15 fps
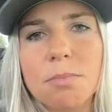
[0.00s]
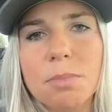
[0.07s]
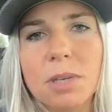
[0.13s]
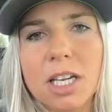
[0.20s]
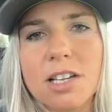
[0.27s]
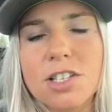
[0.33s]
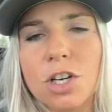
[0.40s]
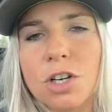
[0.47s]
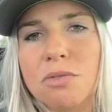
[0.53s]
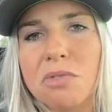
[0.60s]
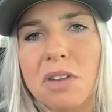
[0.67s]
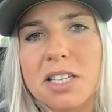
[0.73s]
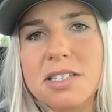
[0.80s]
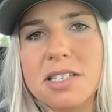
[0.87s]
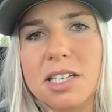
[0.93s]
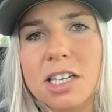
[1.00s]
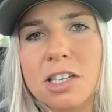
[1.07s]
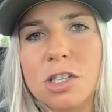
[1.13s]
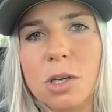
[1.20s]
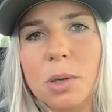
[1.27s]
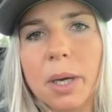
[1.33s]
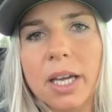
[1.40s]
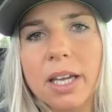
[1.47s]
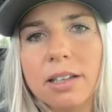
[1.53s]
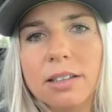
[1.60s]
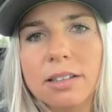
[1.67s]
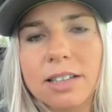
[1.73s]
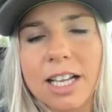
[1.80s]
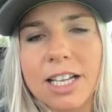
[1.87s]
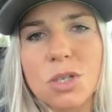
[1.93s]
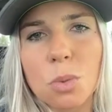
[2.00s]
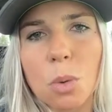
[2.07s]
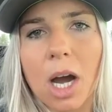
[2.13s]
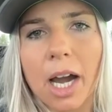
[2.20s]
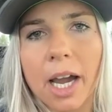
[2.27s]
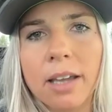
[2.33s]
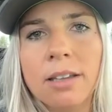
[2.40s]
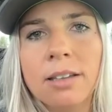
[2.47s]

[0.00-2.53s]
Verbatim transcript: because they're invested into it. That's why.